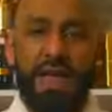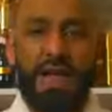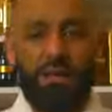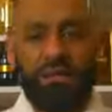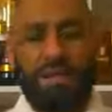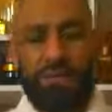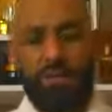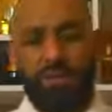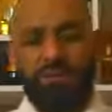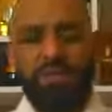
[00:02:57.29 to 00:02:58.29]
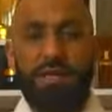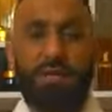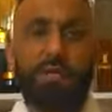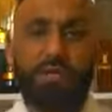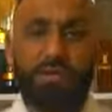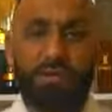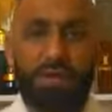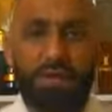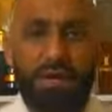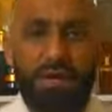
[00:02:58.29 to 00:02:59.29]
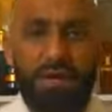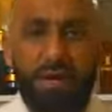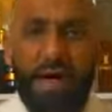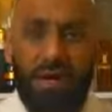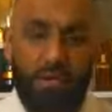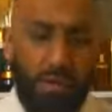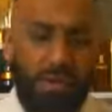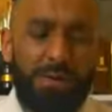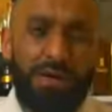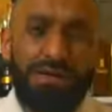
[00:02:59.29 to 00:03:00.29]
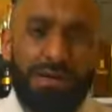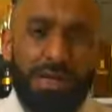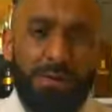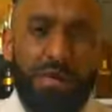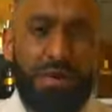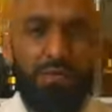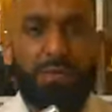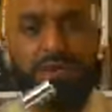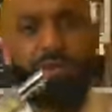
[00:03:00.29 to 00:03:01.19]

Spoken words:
and what type of notes that you're used to and what we basically pick up from the